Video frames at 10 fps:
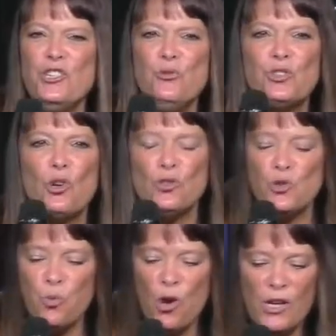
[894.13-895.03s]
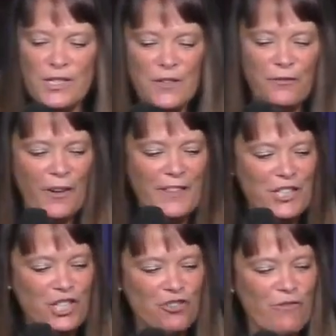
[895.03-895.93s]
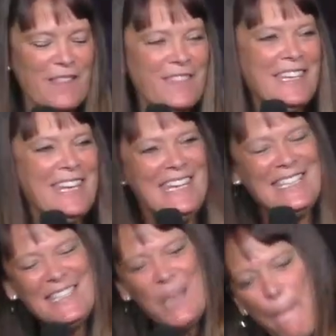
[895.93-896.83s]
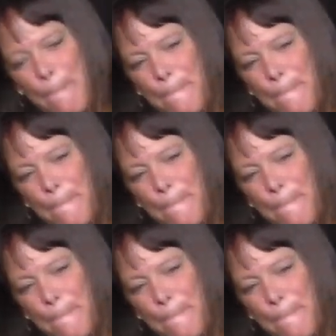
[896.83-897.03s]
used God's word to find the strength he needed to